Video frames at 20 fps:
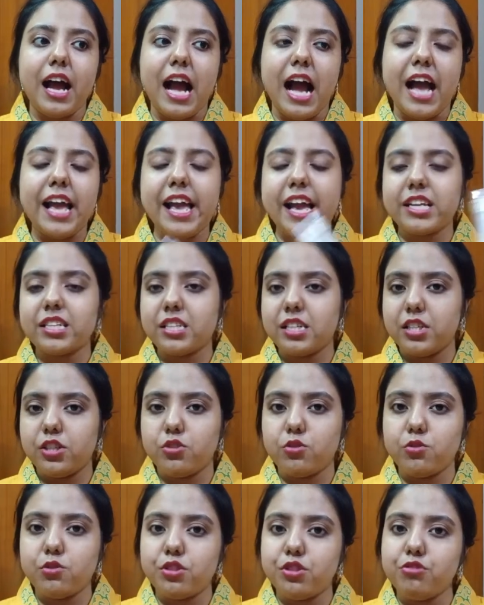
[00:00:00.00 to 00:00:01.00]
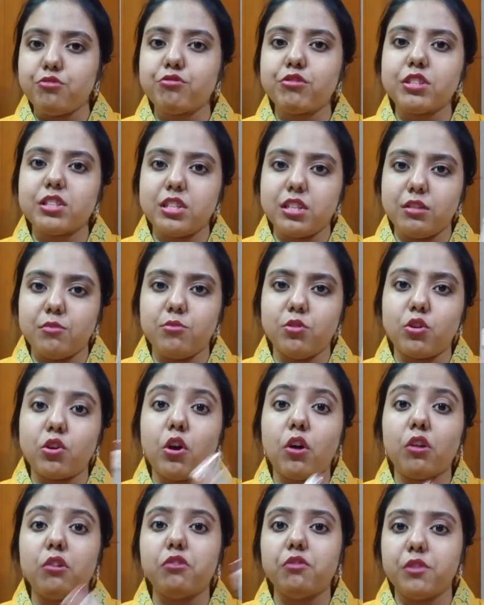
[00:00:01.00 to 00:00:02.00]
I actually don't use it anymore
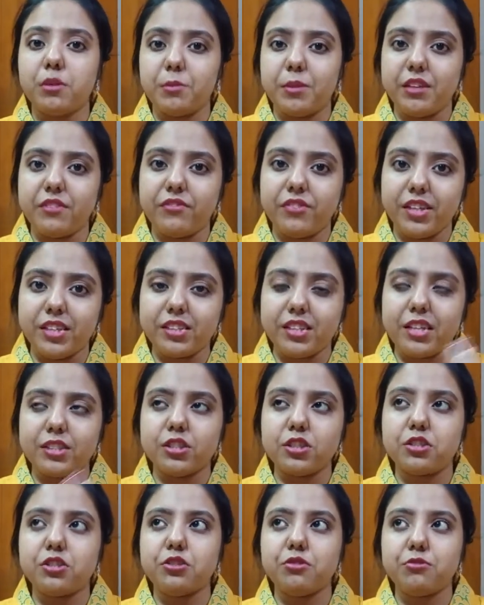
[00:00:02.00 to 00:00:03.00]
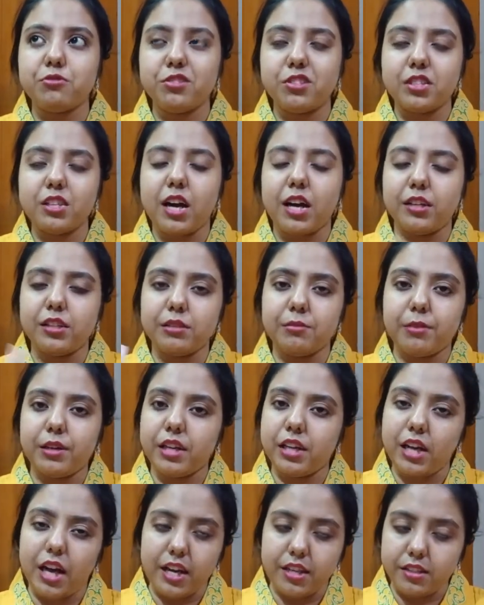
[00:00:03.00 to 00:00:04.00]
all over my face. I just use it under
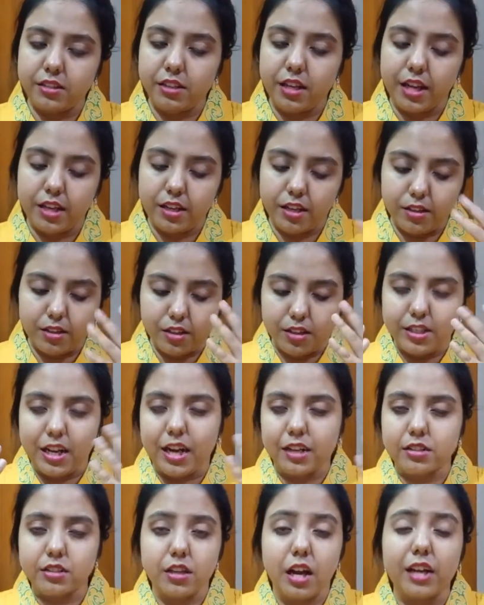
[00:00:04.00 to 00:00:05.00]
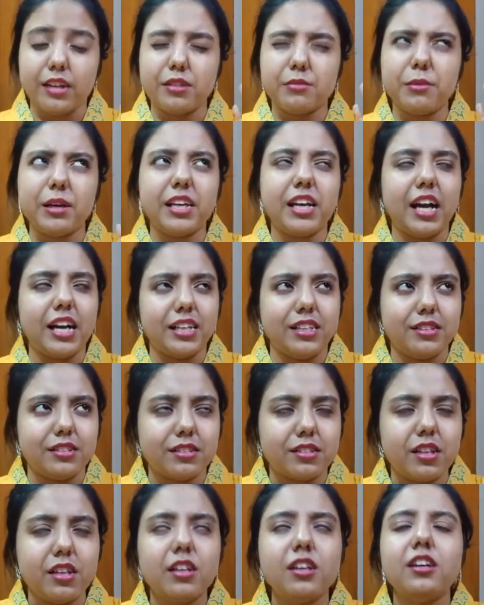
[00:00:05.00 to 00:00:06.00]
my darks under my
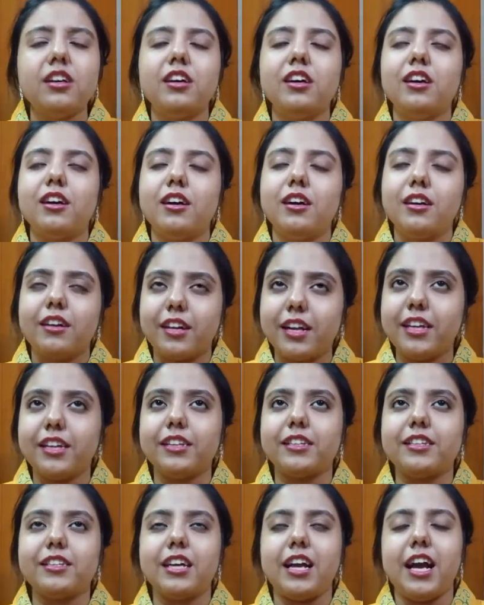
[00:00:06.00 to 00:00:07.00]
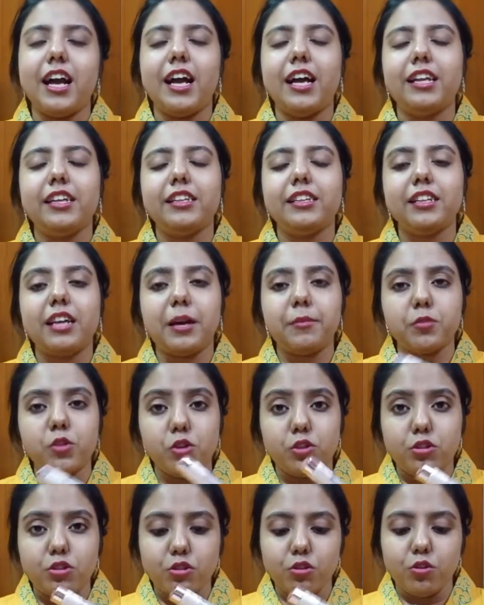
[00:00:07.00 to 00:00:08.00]
eyes. Right, and I'm
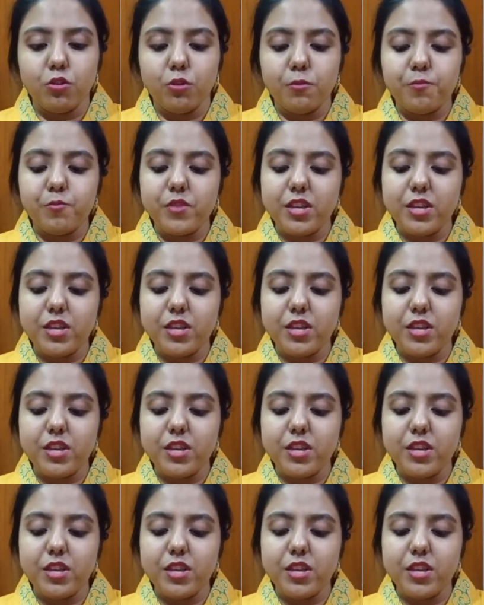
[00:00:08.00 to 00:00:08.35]
good to go.